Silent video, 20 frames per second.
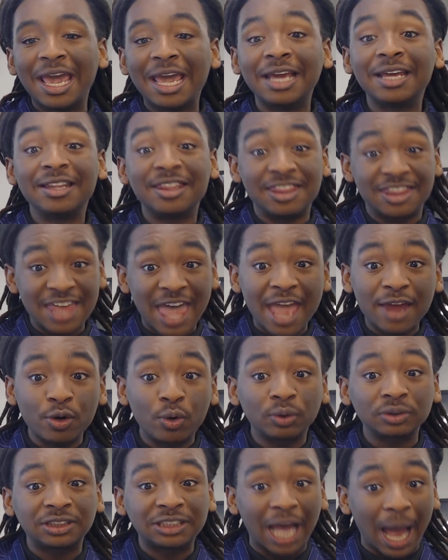And
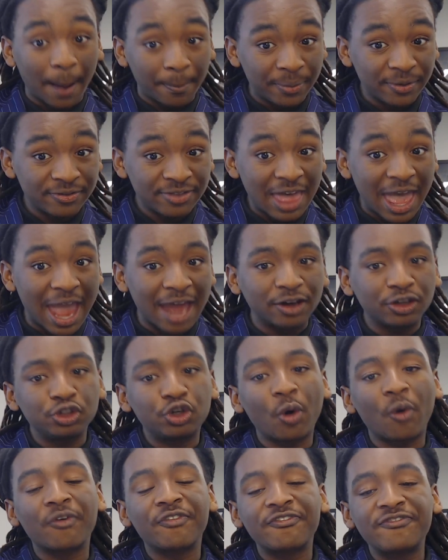then on top of that,
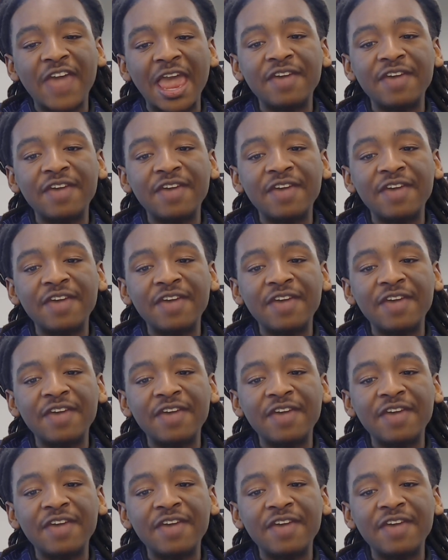your